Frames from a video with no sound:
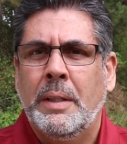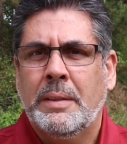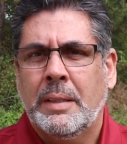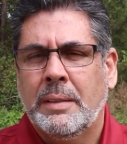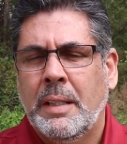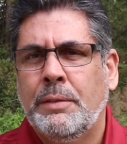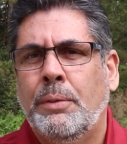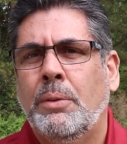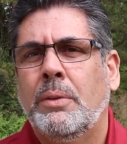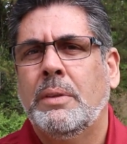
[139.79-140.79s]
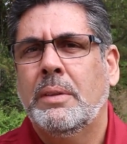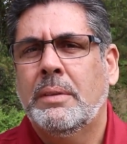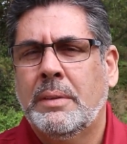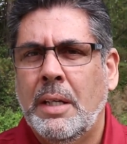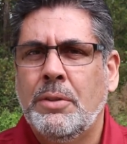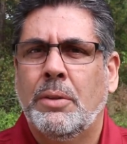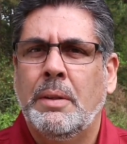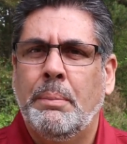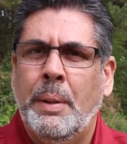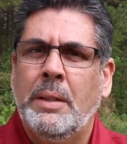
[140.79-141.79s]
A successful
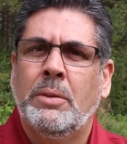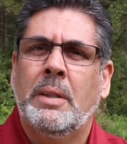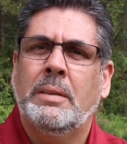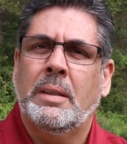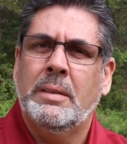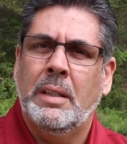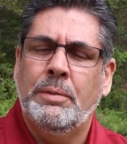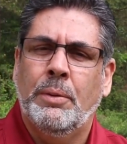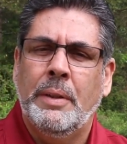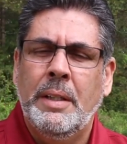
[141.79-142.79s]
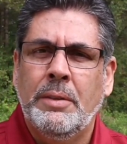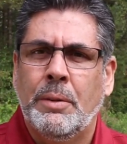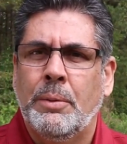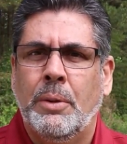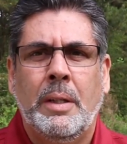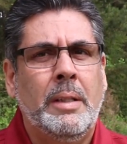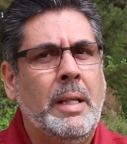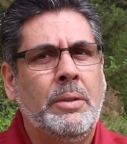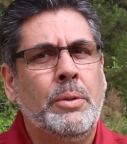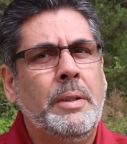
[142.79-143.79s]
session depends on a successful interview.
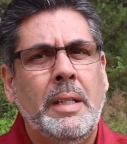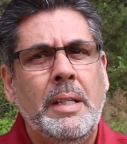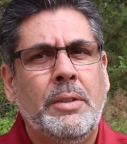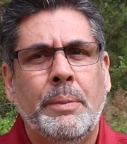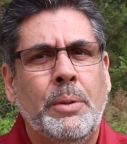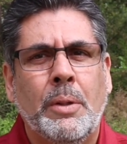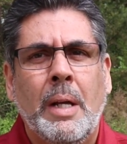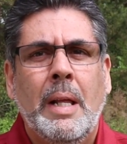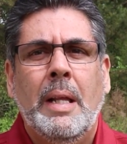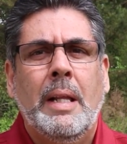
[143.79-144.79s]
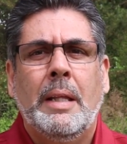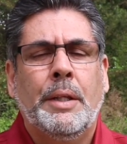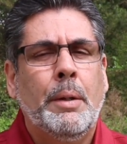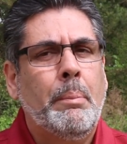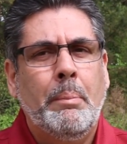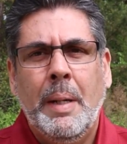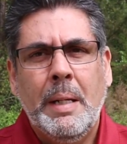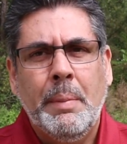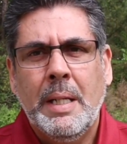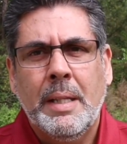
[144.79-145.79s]
And during the interview, there are
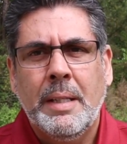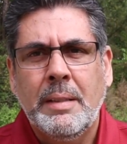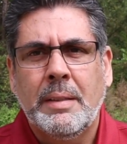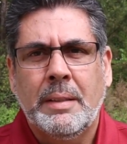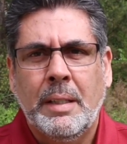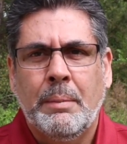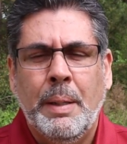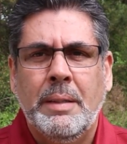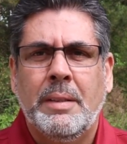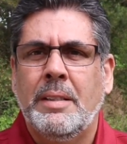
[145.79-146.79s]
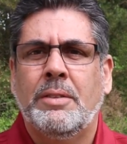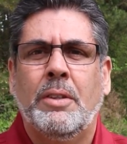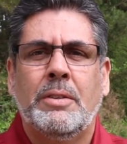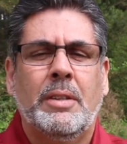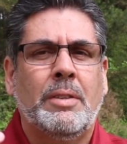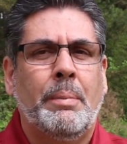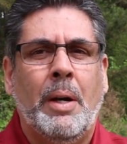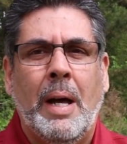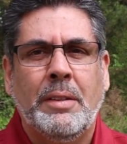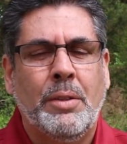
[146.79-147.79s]
many things that take place. It is not just
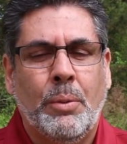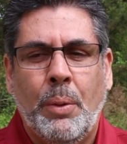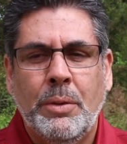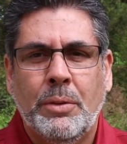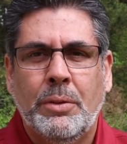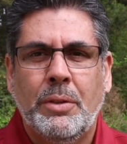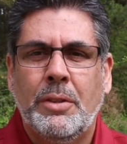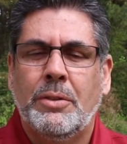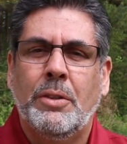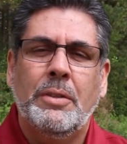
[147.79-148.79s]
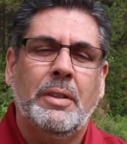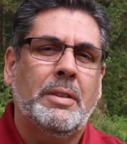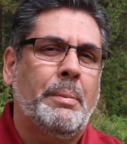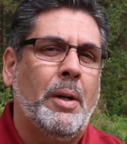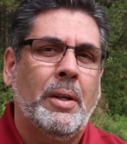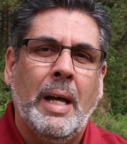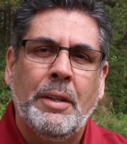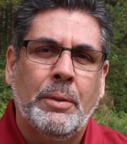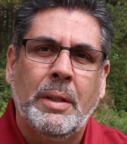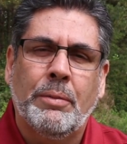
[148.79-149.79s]
about asking questions. It is not just about
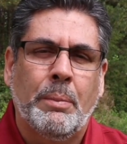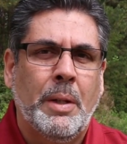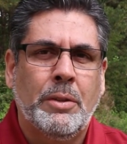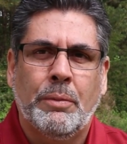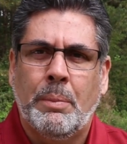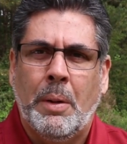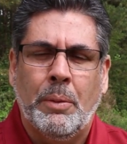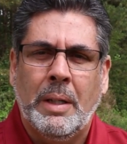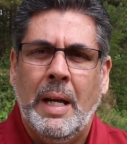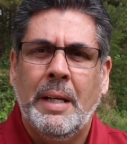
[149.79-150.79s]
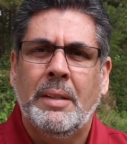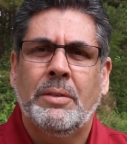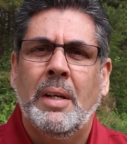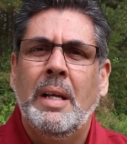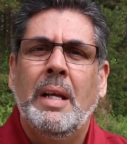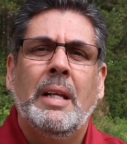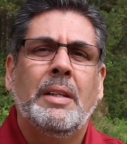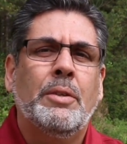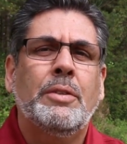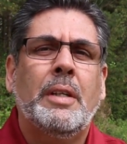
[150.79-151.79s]
gathering information from our clients.
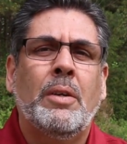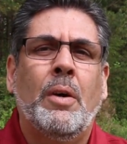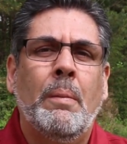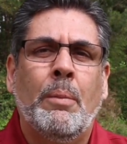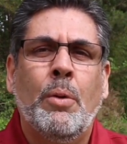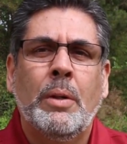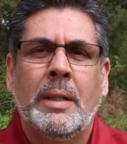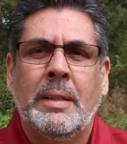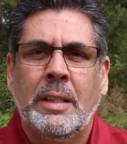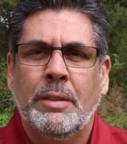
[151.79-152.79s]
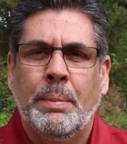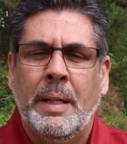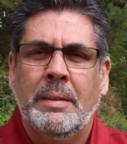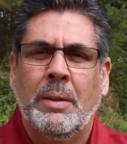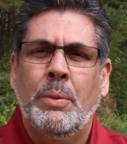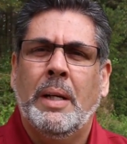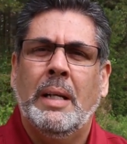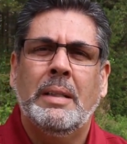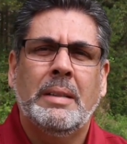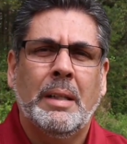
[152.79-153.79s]
There's a lot more that takes place, and we
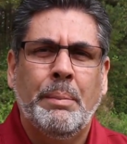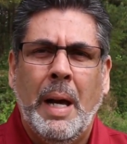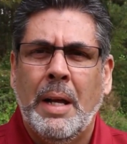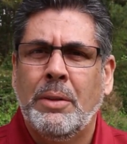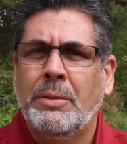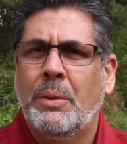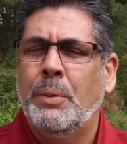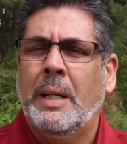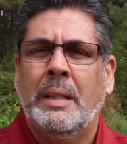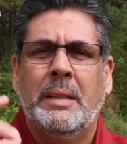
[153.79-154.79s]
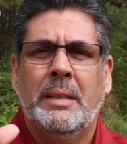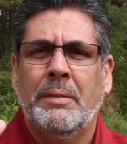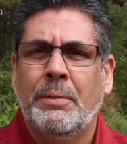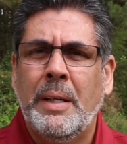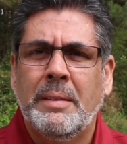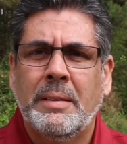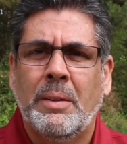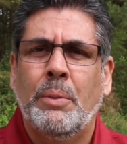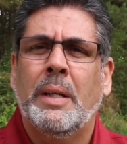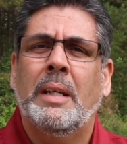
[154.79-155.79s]
can detect patterns, and we can detect
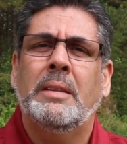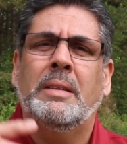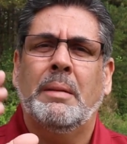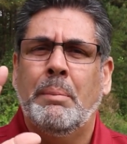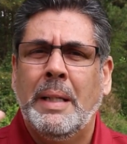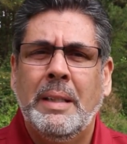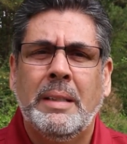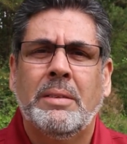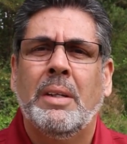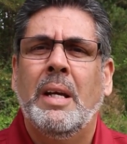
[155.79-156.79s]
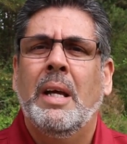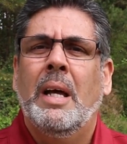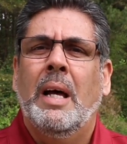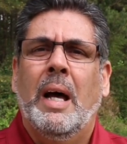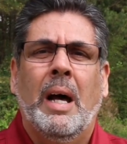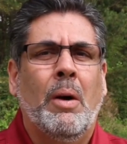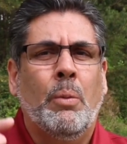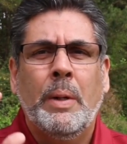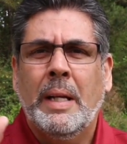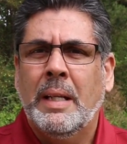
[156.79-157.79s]
phrases, and we can detect mandates.
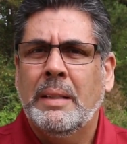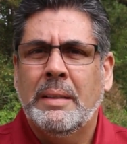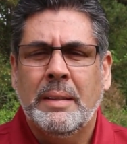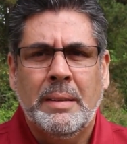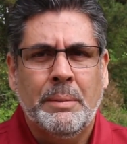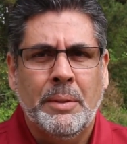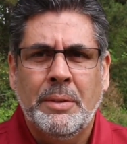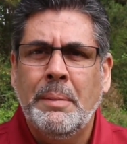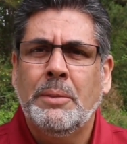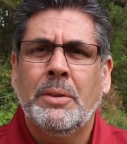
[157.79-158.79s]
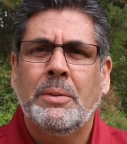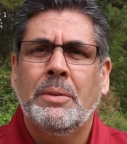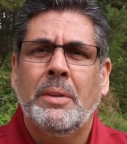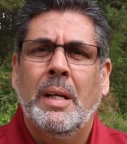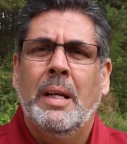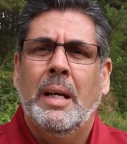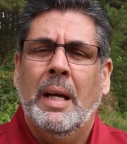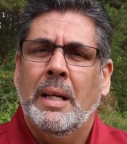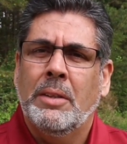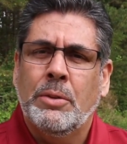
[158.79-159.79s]
We can detect certain symptoms.
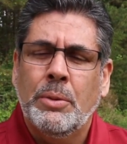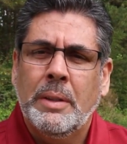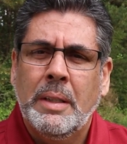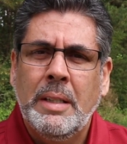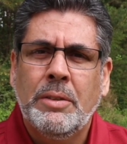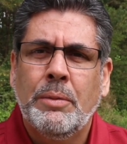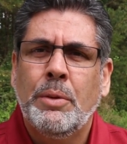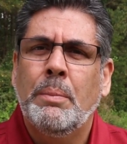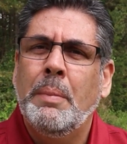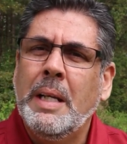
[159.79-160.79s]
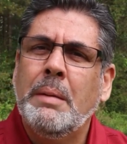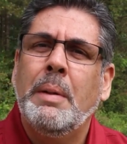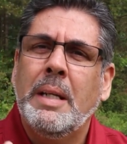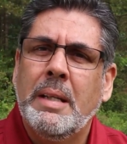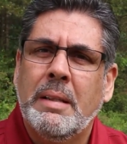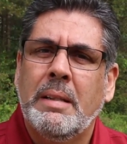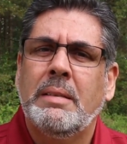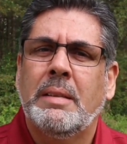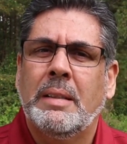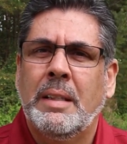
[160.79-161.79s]
During the interview, many
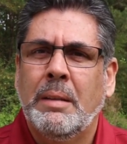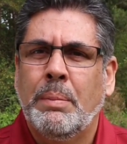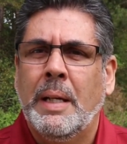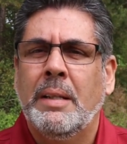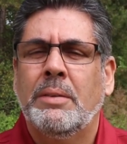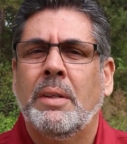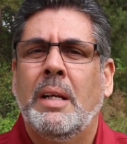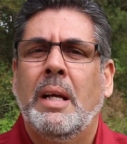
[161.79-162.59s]
things that take place.